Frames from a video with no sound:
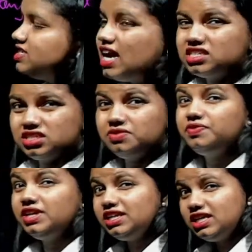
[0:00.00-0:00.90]
action,
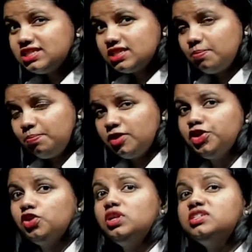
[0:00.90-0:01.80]
we need some
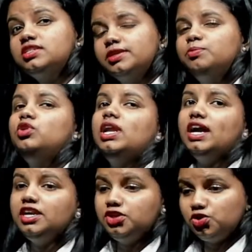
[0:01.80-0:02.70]
particular
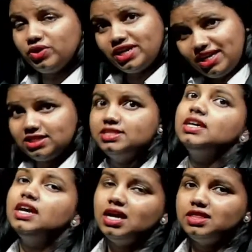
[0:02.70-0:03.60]
stimuli to hit
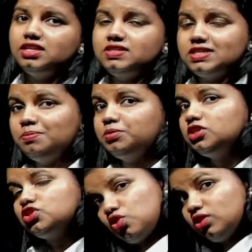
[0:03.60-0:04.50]
the
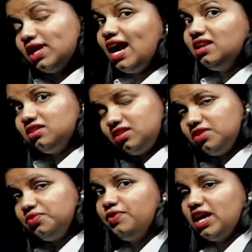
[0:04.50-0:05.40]
receptors so that the
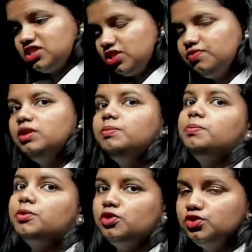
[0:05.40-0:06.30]
reflection will be
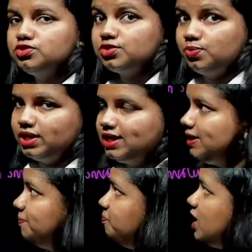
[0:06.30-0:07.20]
produced
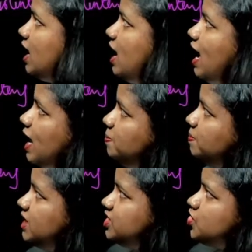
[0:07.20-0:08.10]
quickly. And
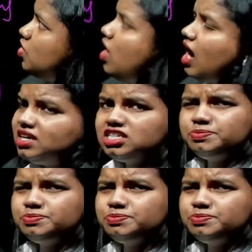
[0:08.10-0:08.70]
beating of heart is